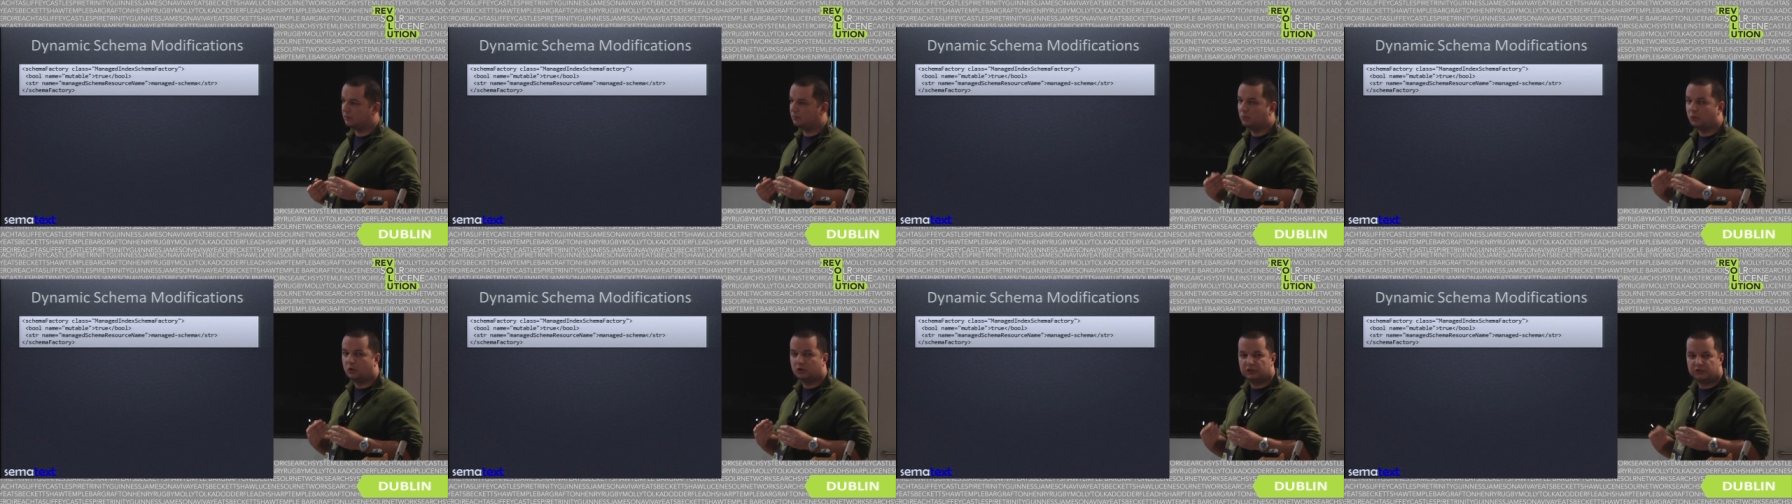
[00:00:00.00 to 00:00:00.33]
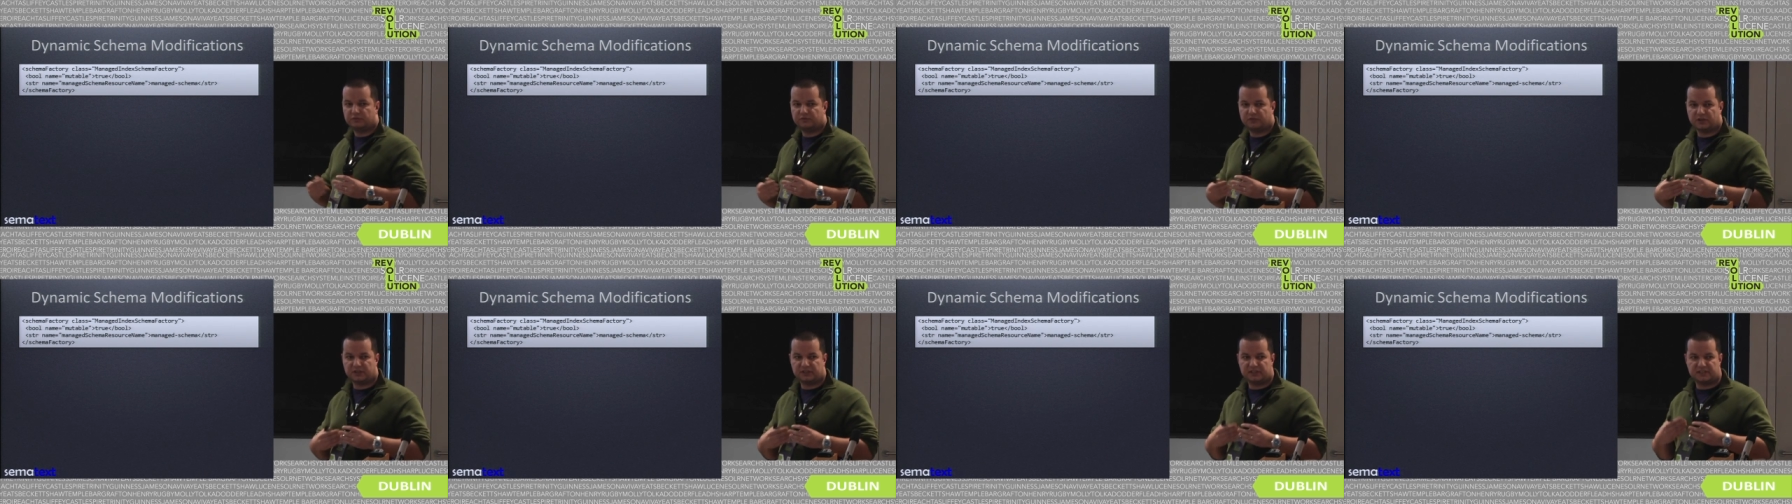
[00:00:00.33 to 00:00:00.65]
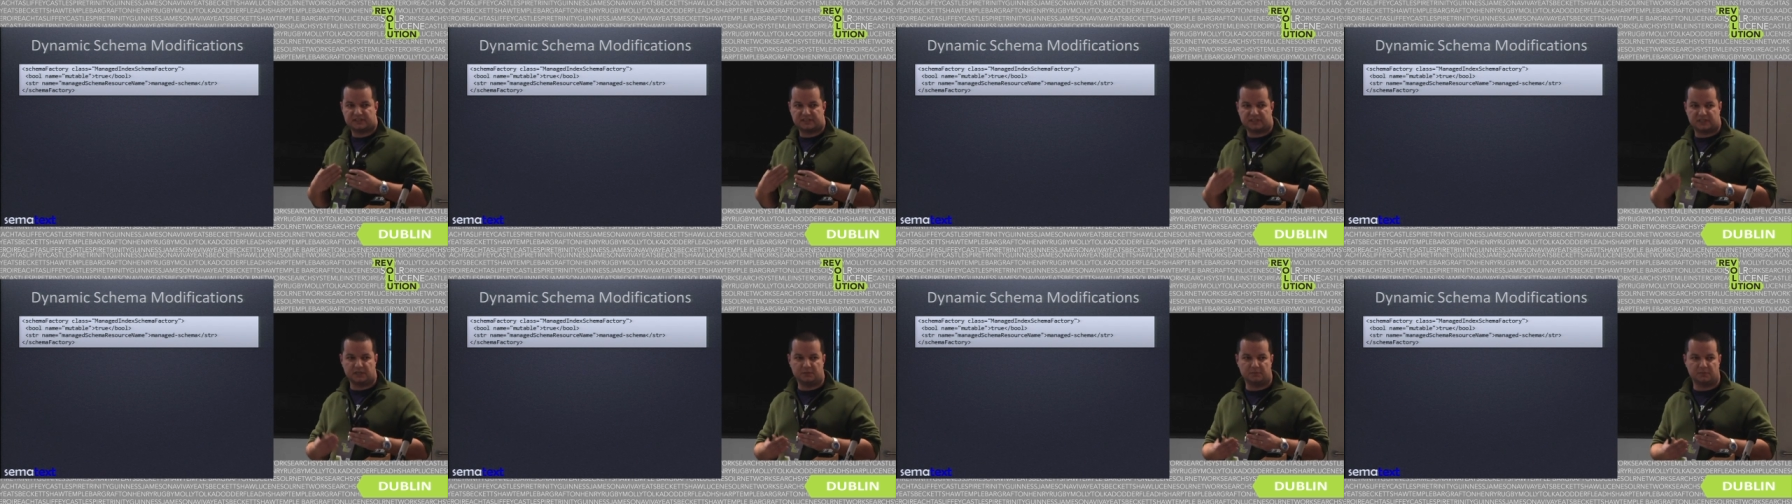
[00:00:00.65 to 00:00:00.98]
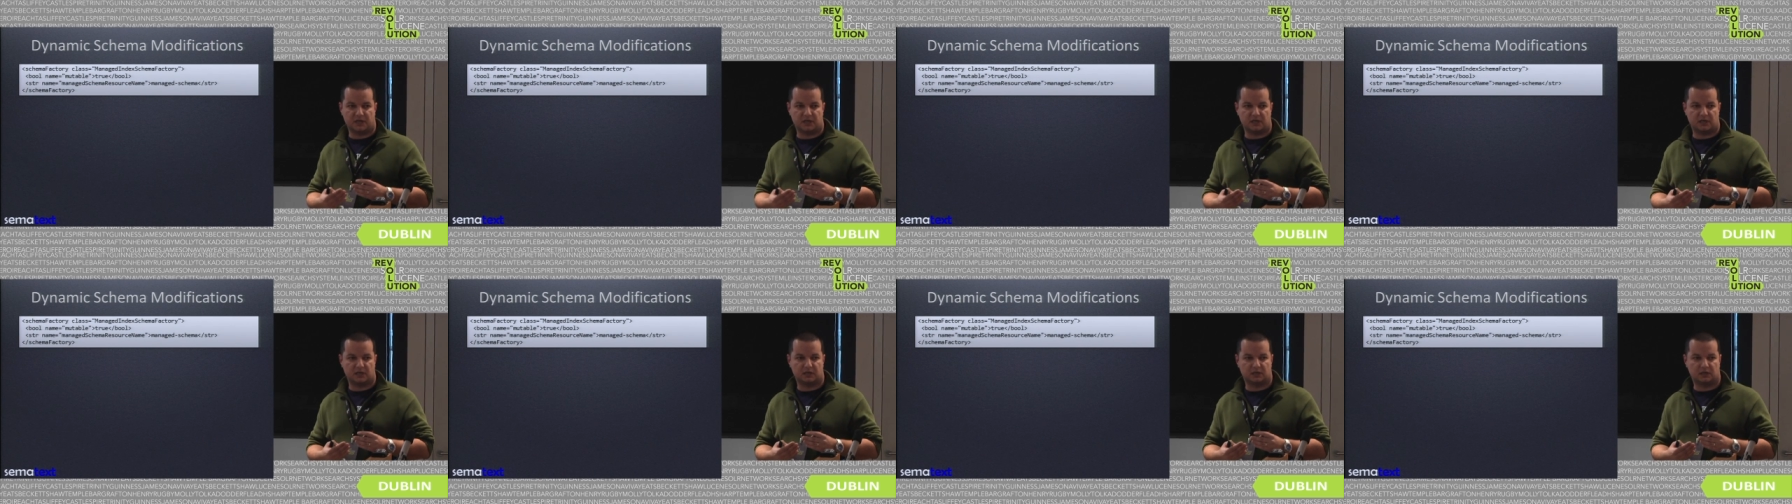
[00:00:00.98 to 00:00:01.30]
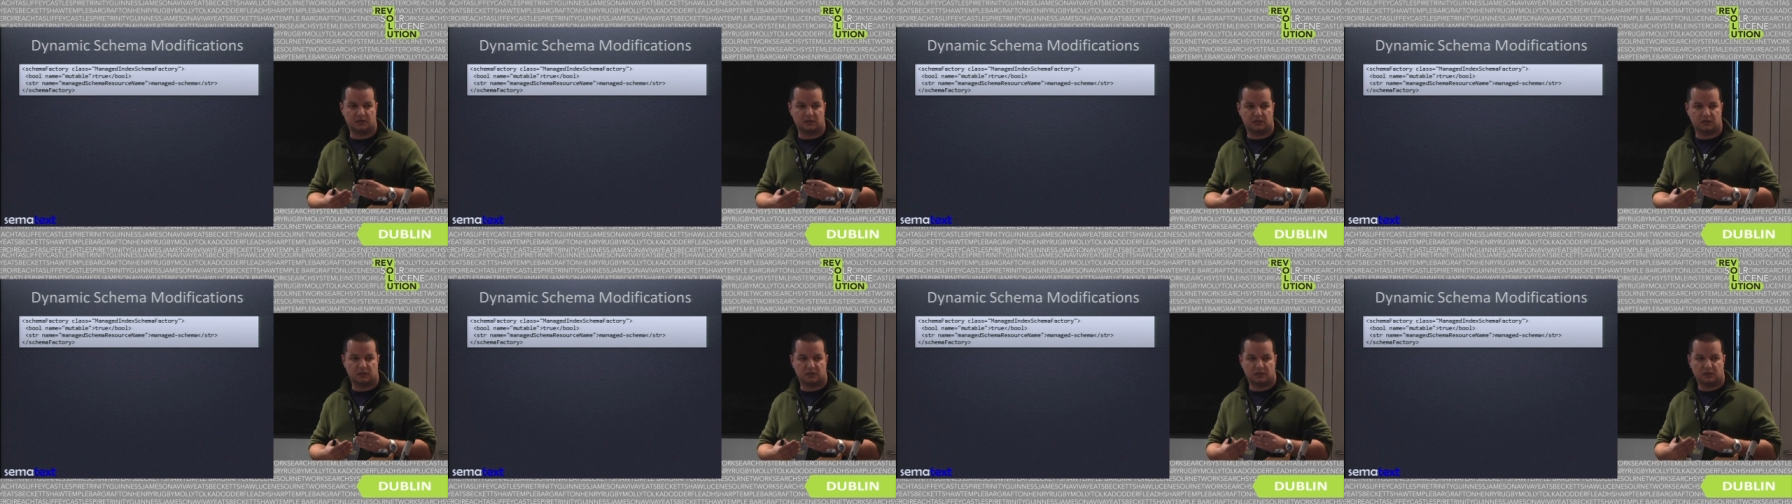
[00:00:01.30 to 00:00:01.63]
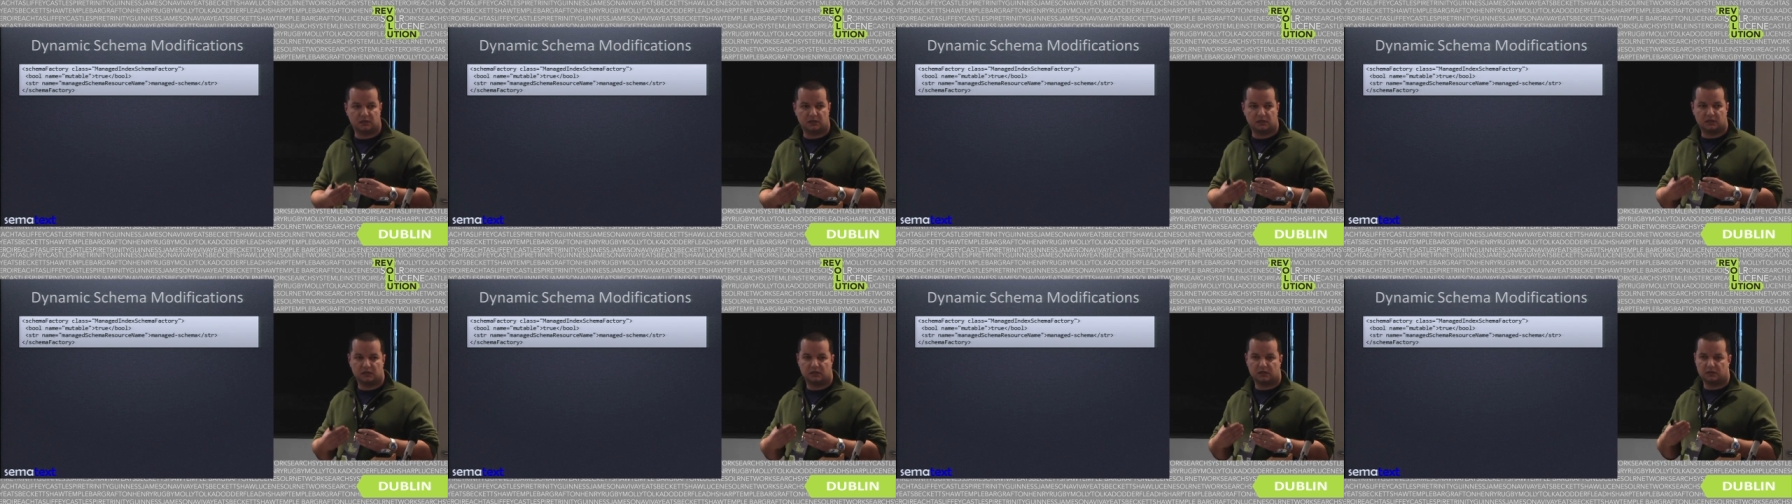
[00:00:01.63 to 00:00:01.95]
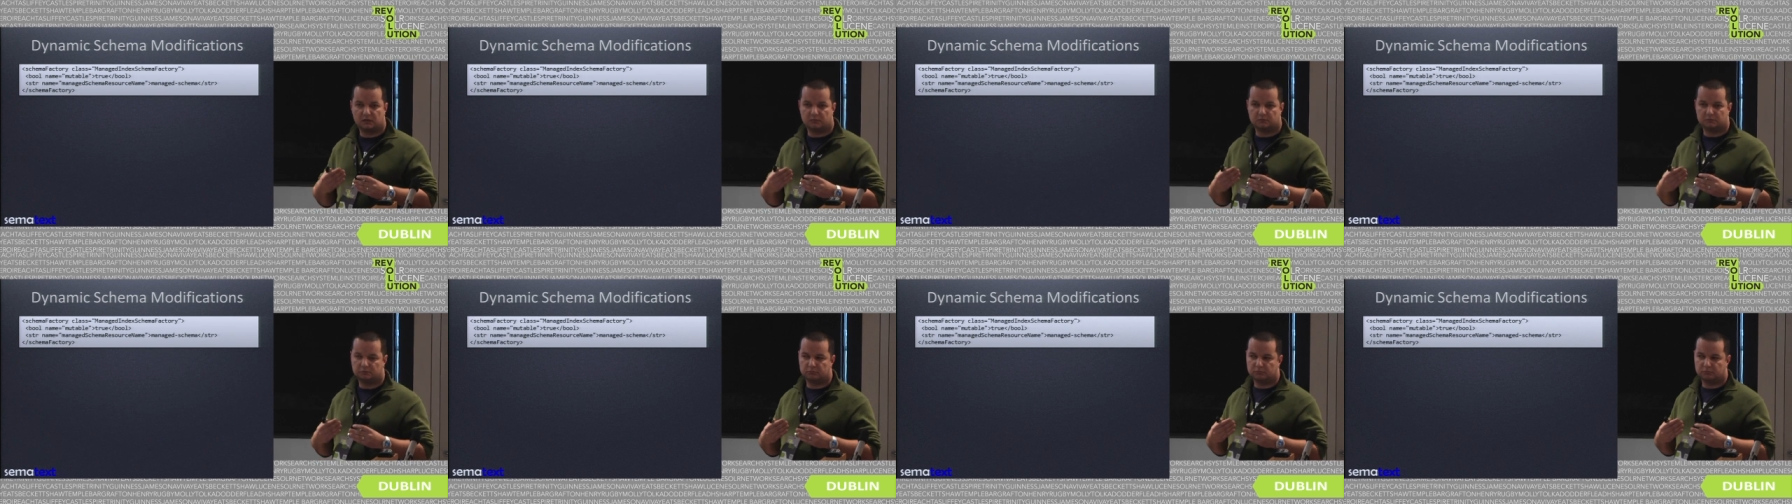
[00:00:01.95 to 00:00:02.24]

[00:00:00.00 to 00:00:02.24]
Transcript: modify the schema uh,